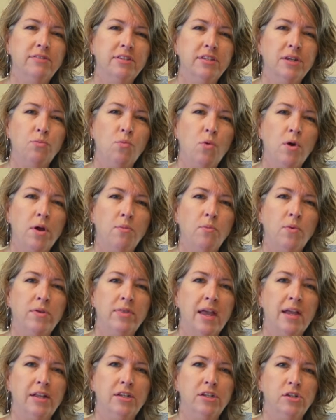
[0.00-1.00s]
someone when
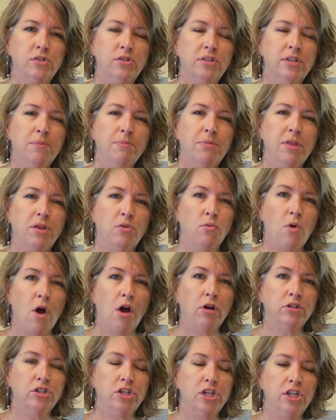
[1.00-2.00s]
they do something
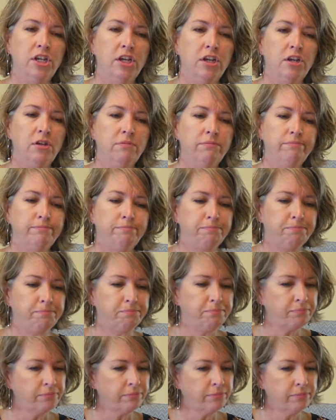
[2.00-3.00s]
wrong to you,
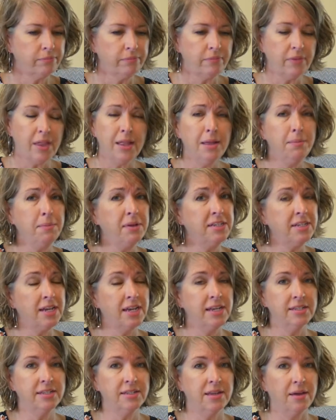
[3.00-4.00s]
let me tell
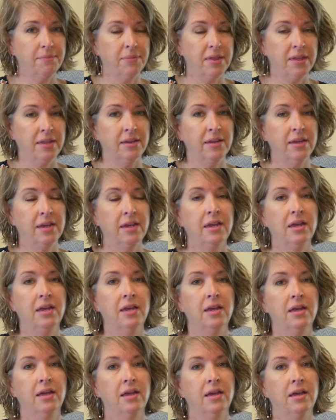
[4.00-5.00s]
you something.
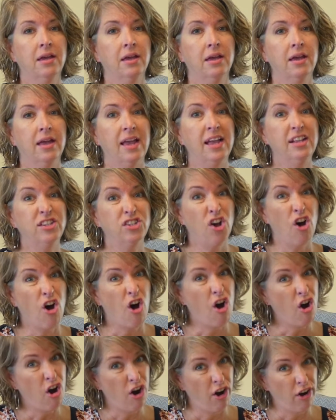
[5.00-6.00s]
It's
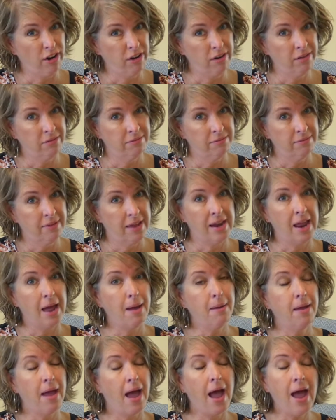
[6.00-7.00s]
hard. And
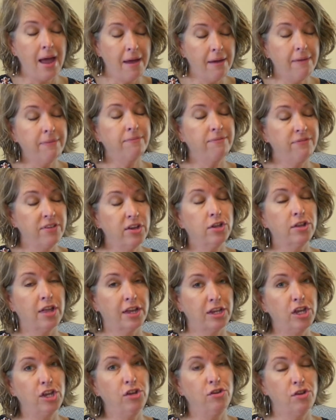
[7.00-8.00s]
I feel
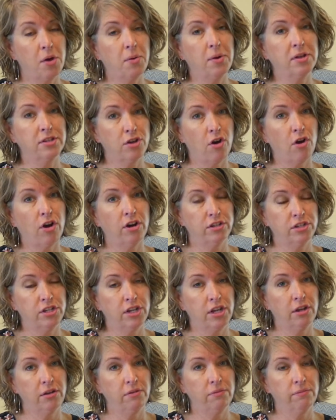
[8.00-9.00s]
like you know it's hard
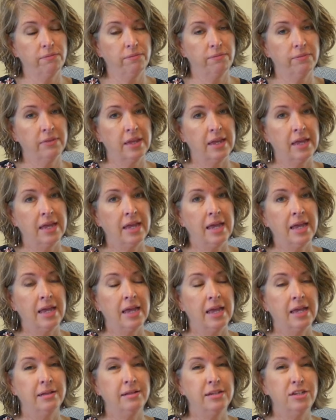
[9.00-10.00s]
too.
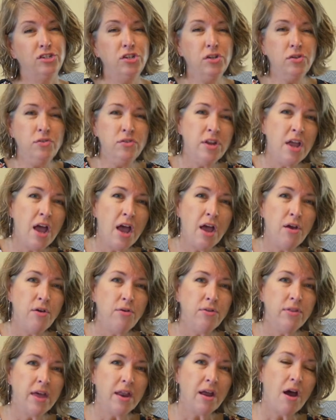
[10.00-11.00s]
Did you
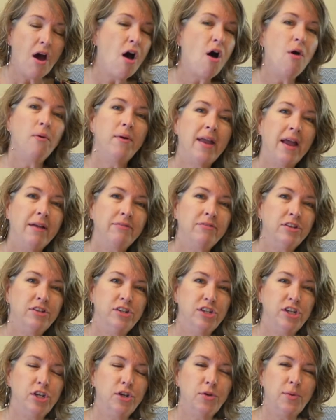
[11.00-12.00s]
know that all we have to
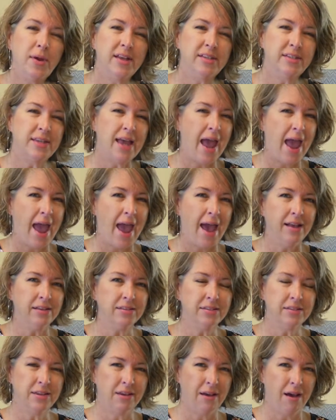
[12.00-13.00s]
do is
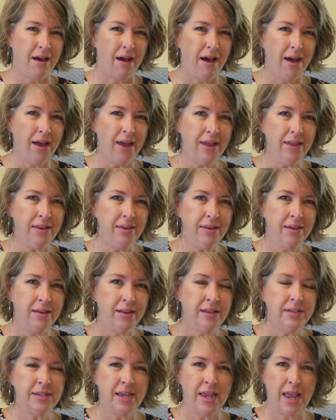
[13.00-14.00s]
ask God
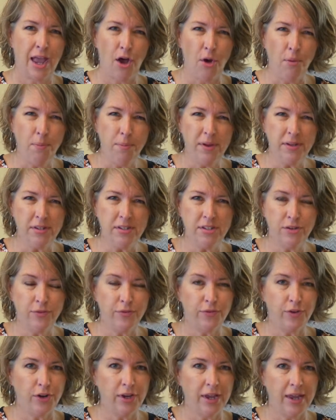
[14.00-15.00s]
to help us to
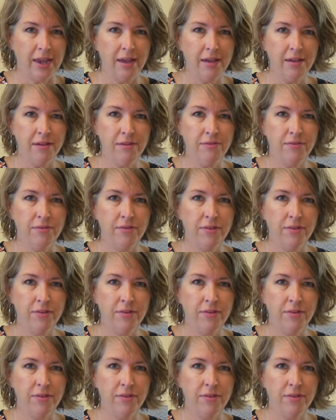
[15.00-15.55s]
forgive?